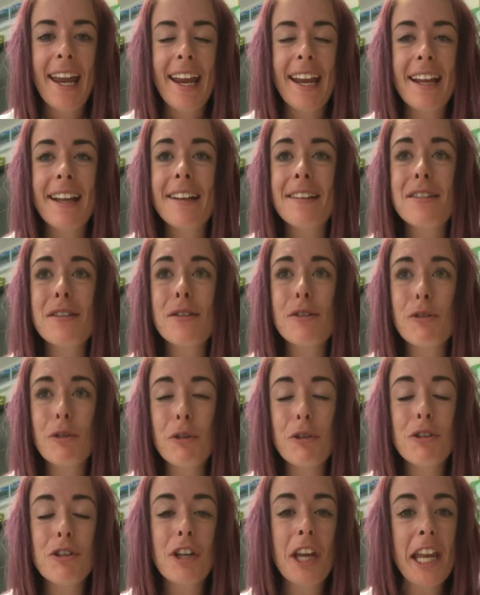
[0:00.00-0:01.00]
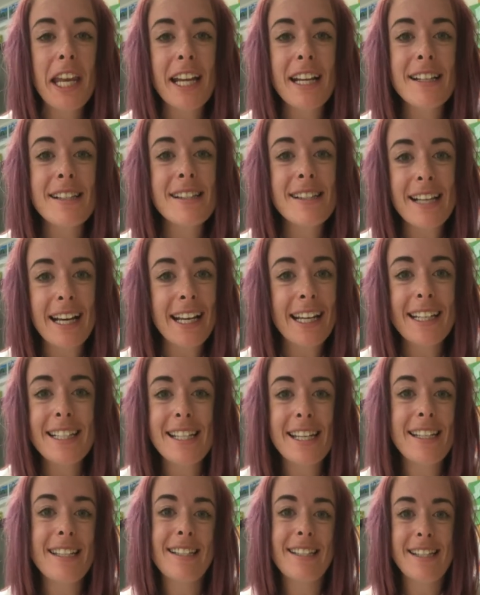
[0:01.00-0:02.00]
It is such an
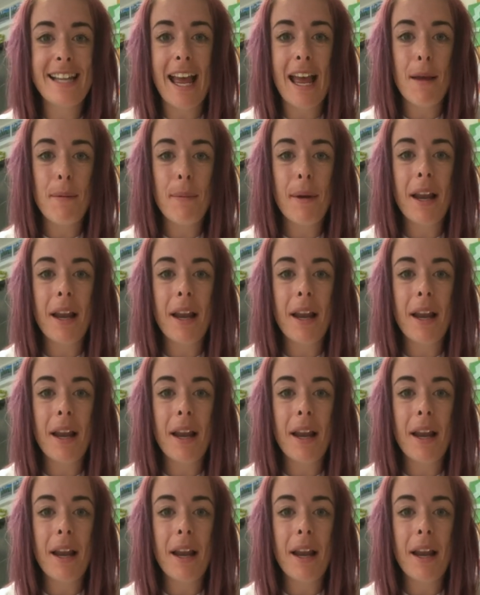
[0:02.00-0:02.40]
exciting step